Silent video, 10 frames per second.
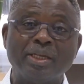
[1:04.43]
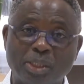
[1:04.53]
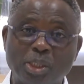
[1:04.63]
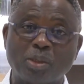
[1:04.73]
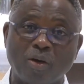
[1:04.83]

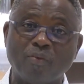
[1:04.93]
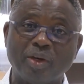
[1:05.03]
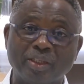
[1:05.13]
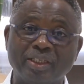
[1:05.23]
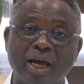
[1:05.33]

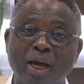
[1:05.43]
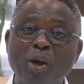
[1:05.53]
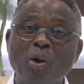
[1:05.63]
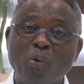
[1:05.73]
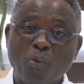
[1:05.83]
discovering their
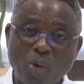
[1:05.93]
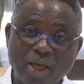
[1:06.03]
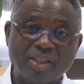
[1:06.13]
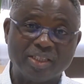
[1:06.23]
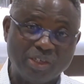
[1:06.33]

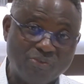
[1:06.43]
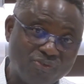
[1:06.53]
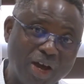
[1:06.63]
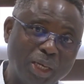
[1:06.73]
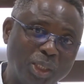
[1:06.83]
wealthy
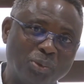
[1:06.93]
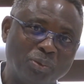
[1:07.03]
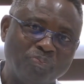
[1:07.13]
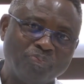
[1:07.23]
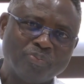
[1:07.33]
value.
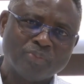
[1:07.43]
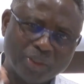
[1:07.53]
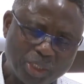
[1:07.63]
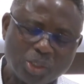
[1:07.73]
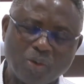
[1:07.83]

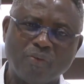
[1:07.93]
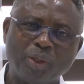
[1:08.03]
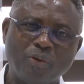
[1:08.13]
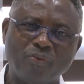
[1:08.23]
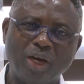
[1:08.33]
Discover
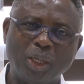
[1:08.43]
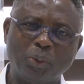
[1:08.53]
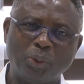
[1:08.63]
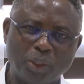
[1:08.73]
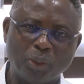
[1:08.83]
your value.
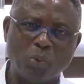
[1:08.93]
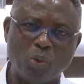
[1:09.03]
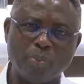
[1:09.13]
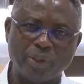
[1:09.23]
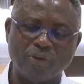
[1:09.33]
You are a
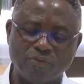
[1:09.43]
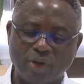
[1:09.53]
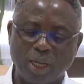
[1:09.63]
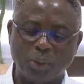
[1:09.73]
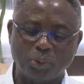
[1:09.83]
woman of
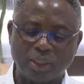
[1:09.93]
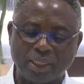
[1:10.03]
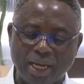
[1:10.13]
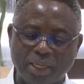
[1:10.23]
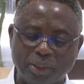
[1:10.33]
value. You
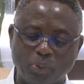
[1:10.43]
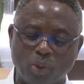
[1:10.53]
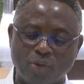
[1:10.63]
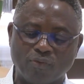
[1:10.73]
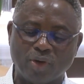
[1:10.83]
carry
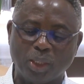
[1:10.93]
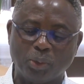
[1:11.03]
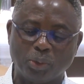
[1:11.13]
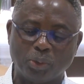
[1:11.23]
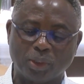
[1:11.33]
what
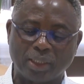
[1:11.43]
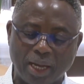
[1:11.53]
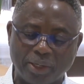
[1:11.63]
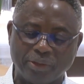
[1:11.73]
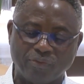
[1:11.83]
value? You
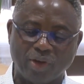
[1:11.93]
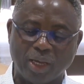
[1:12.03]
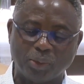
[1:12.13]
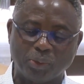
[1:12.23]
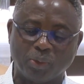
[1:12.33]
carry
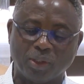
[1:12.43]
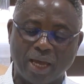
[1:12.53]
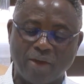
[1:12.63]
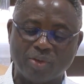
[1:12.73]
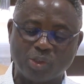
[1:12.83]
value. Your
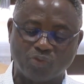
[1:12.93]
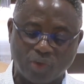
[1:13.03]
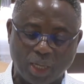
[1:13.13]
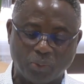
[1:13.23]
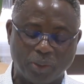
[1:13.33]
life is
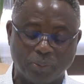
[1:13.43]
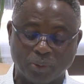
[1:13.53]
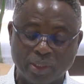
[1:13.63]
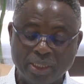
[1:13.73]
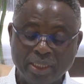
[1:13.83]

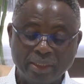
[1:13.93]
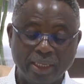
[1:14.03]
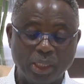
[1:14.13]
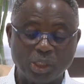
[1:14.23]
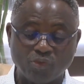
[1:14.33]
valuable.
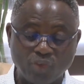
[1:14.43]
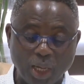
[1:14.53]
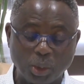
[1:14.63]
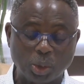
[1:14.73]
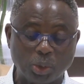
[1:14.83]
There is
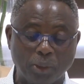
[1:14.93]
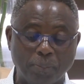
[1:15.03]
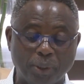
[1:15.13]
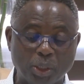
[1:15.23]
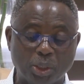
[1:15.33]
value to the
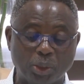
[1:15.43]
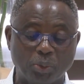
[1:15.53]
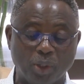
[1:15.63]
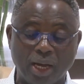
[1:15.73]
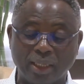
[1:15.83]
person
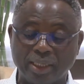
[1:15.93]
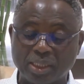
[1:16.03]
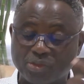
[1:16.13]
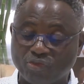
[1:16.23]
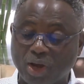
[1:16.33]
you are.
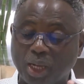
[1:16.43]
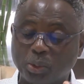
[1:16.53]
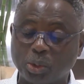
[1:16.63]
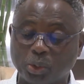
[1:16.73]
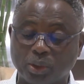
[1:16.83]
There's
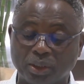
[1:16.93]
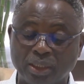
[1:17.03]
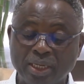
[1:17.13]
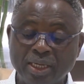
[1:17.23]
value to the